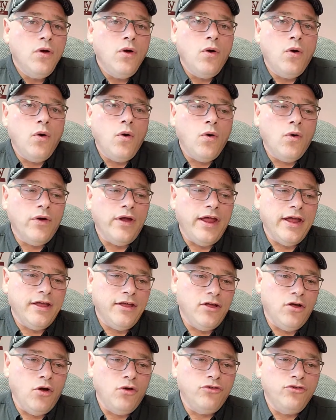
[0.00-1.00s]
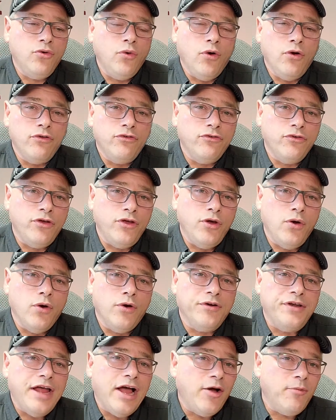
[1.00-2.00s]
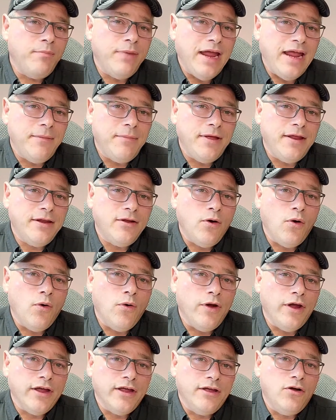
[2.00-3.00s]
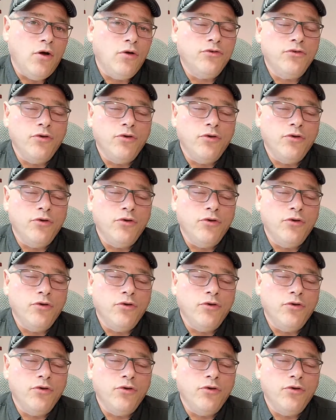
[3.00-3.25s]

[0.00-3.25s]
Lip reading: or it can go towards your down payment, or it can go